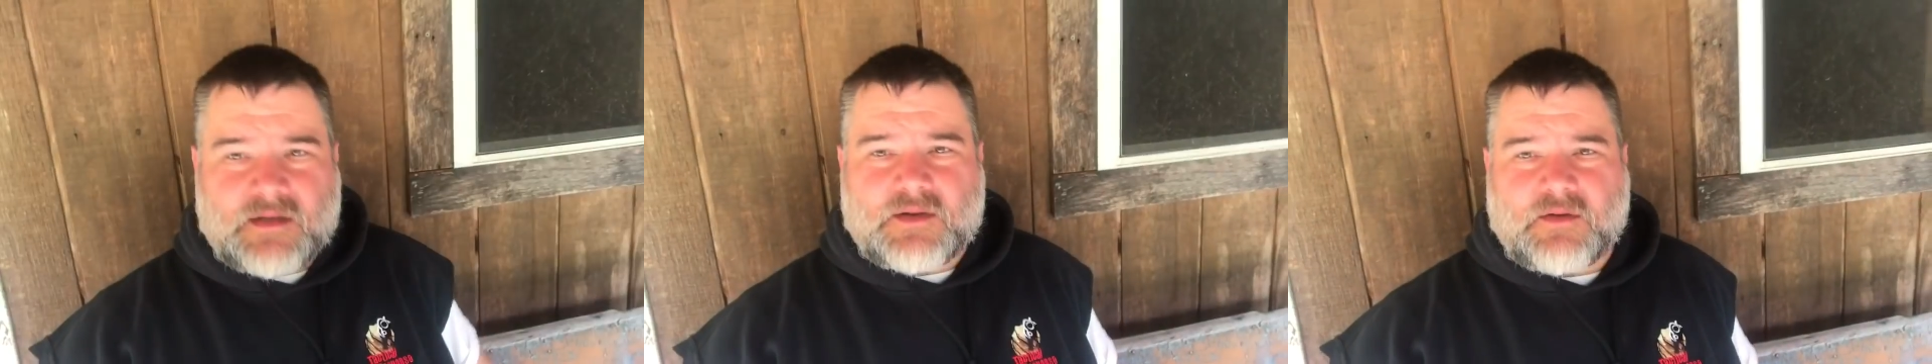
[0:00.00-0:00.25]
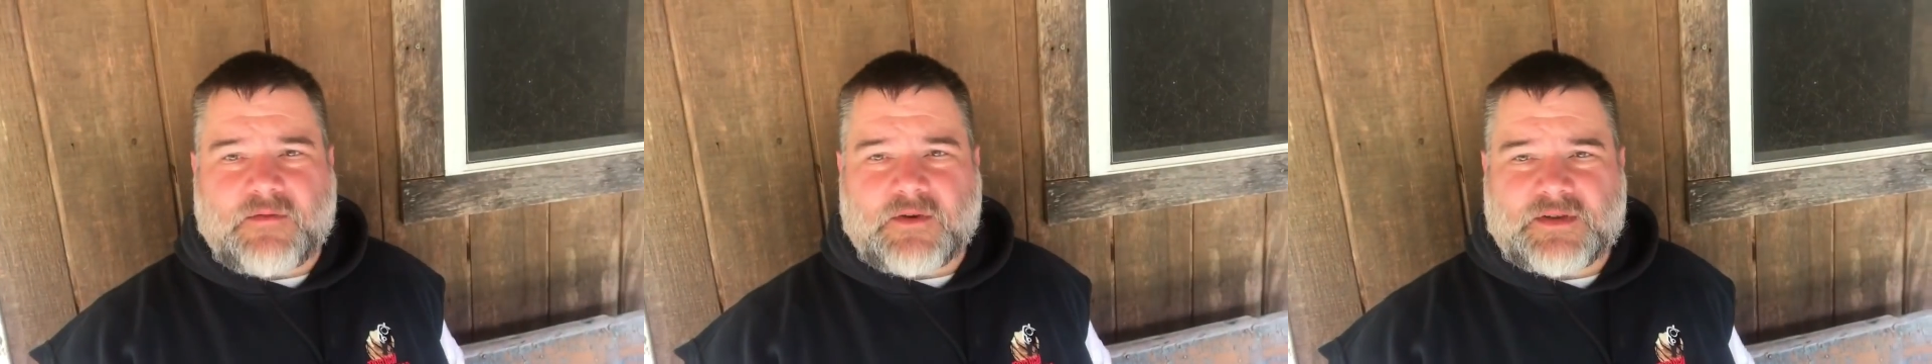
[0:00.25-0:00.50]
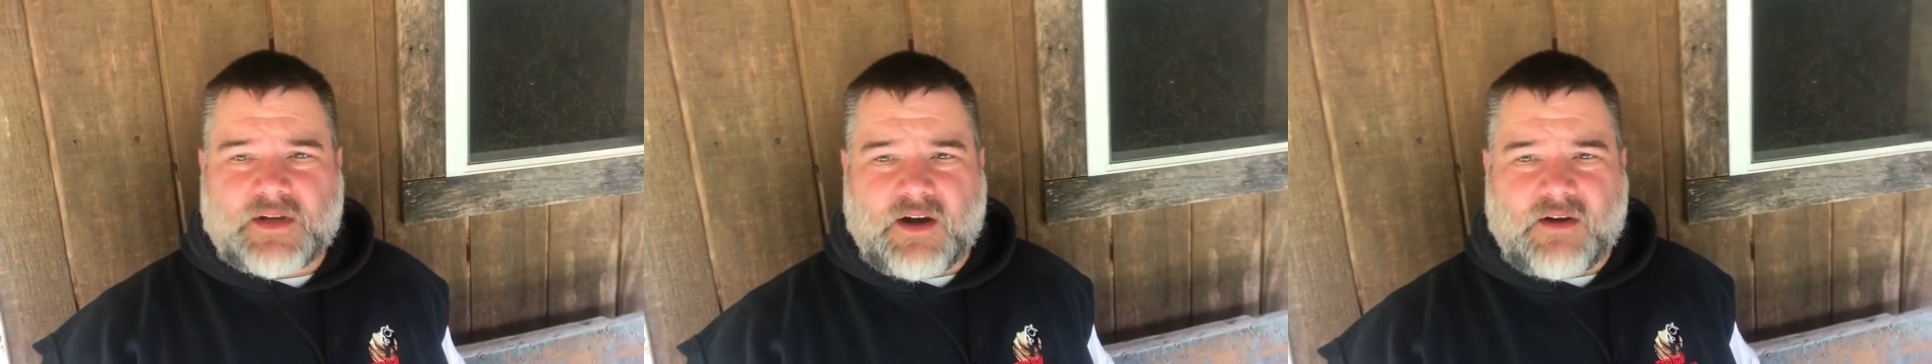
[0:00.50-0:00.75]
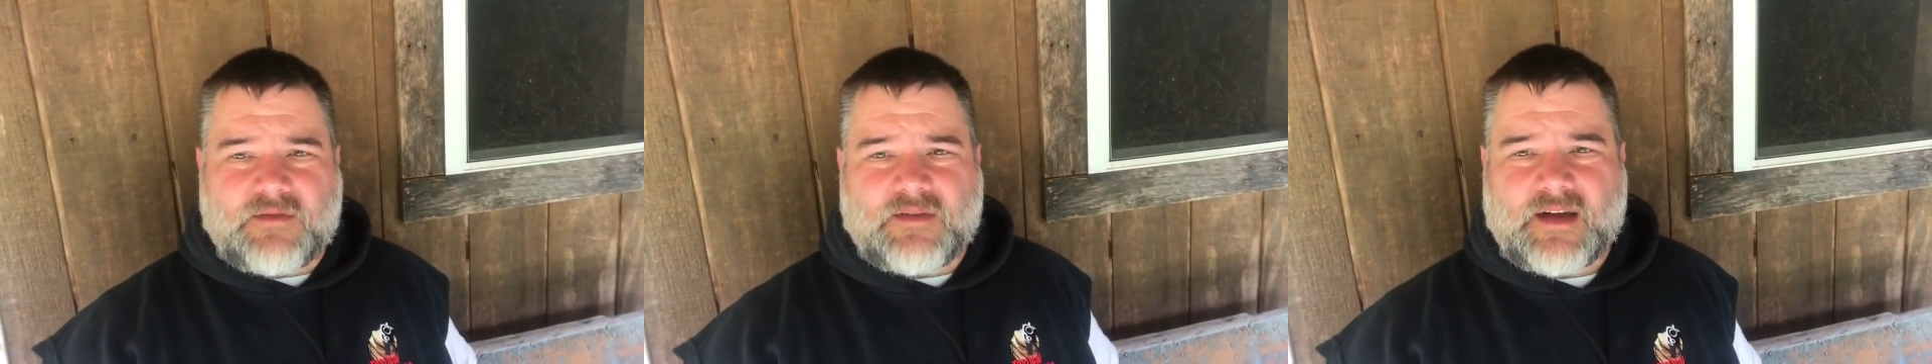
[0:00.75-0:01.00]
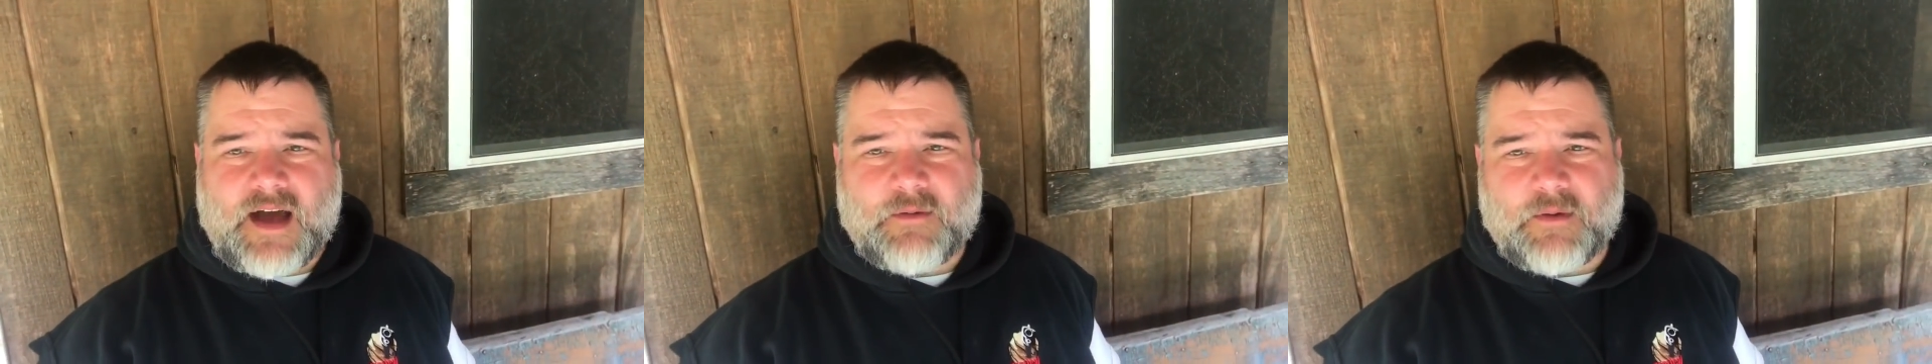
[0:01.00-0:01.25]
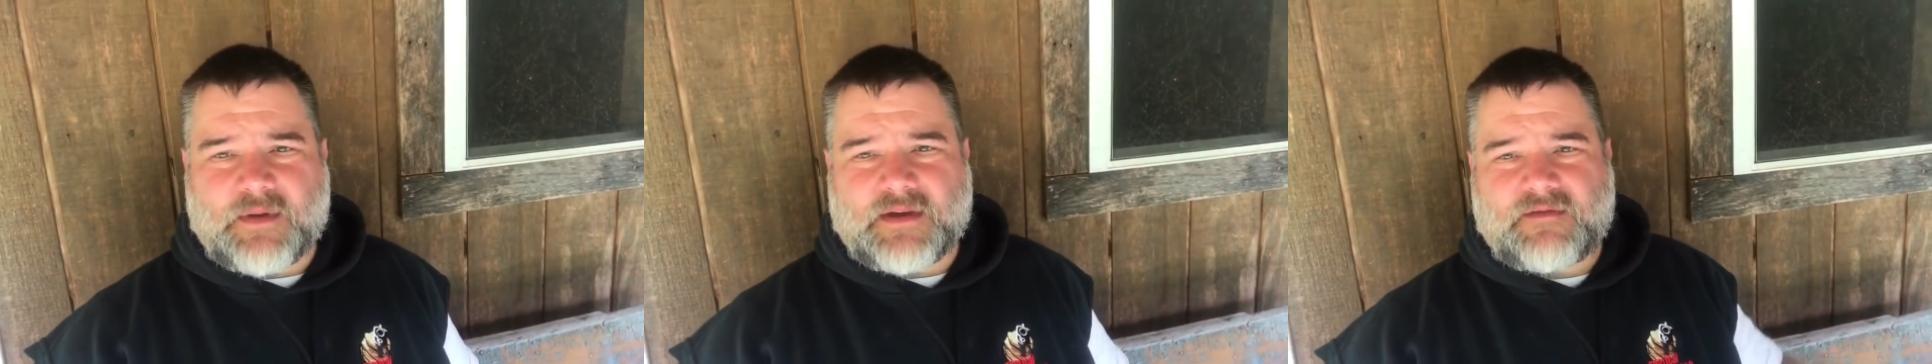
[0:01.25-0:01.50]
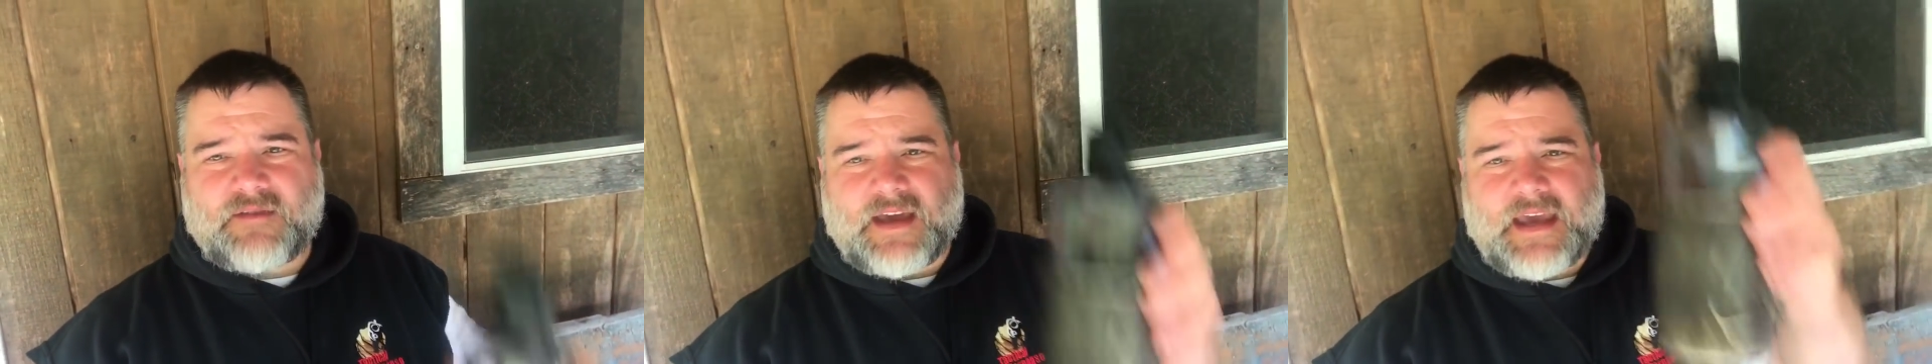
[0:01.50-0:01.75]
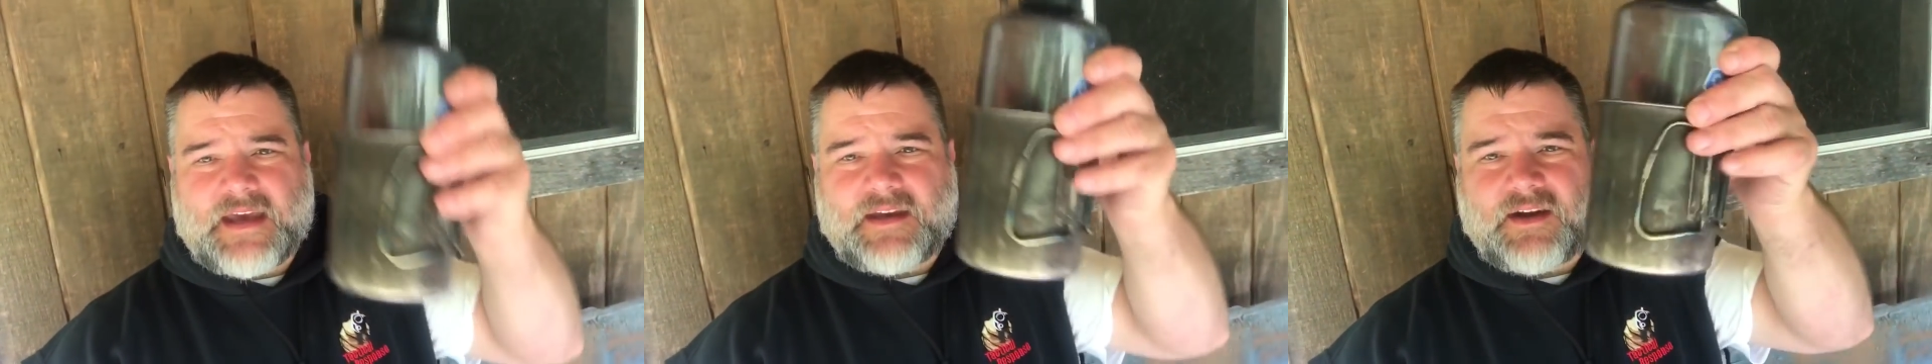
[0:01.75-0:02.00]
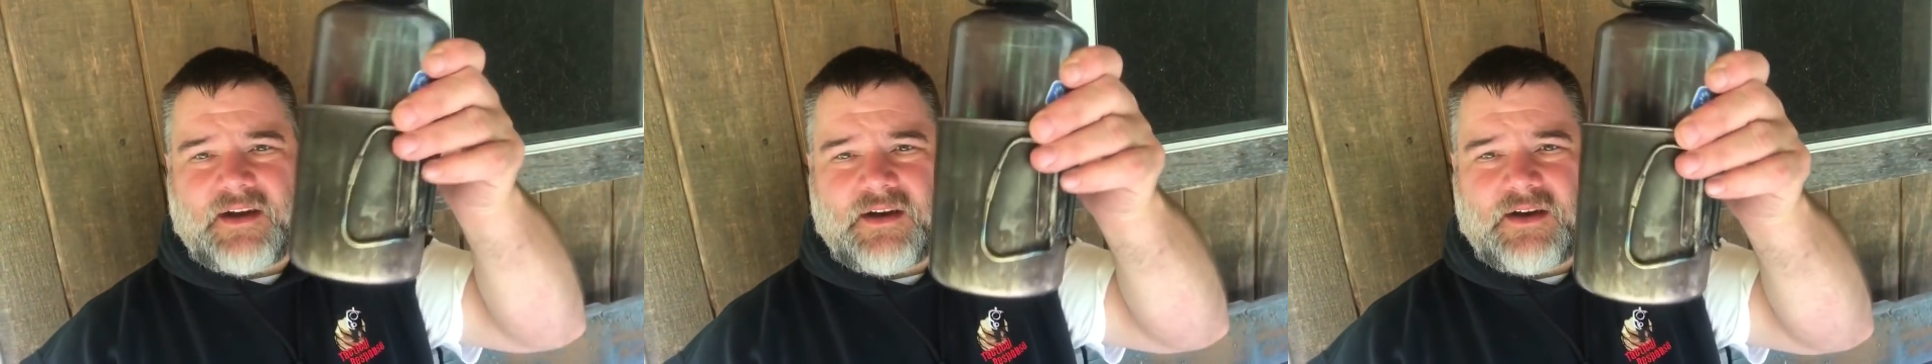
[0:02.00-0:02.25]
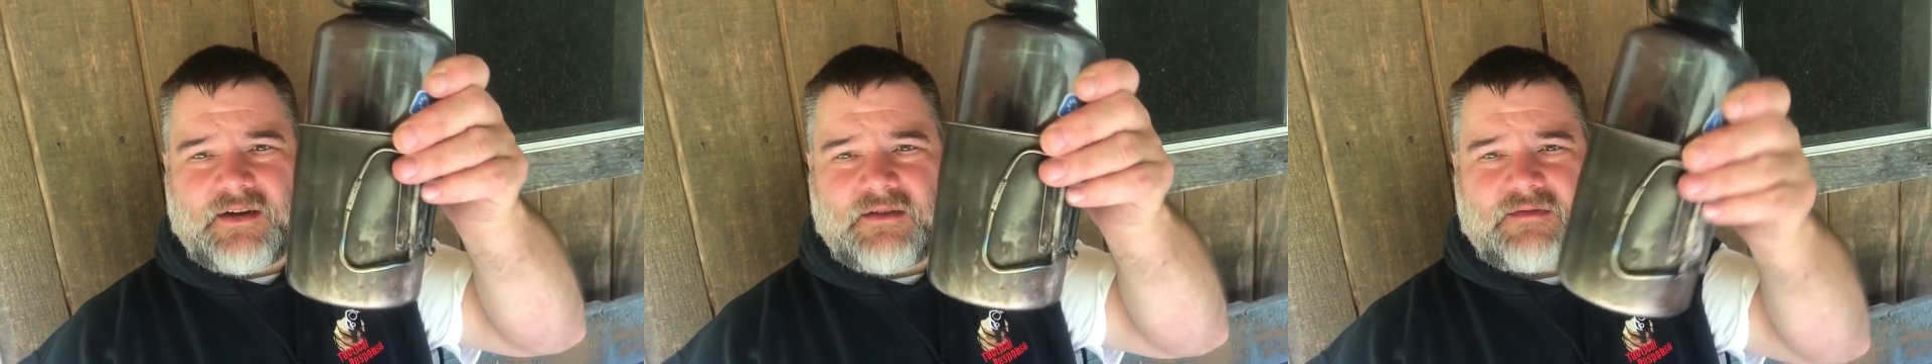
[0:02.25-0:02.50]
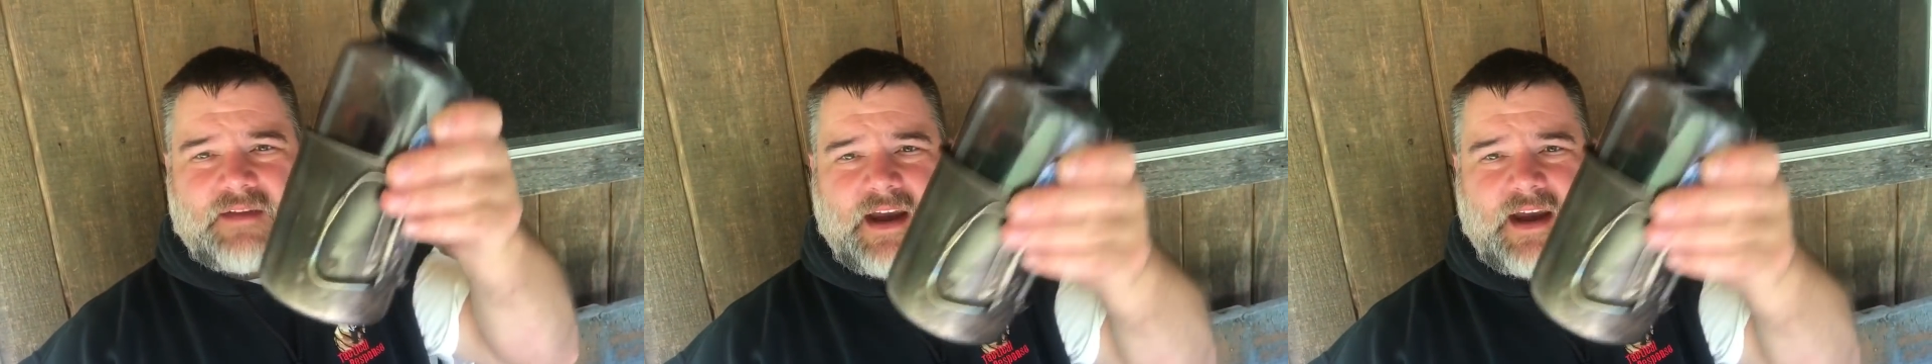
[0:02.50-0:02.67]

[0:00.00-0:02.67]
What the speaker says: So first off, I'm a big fan of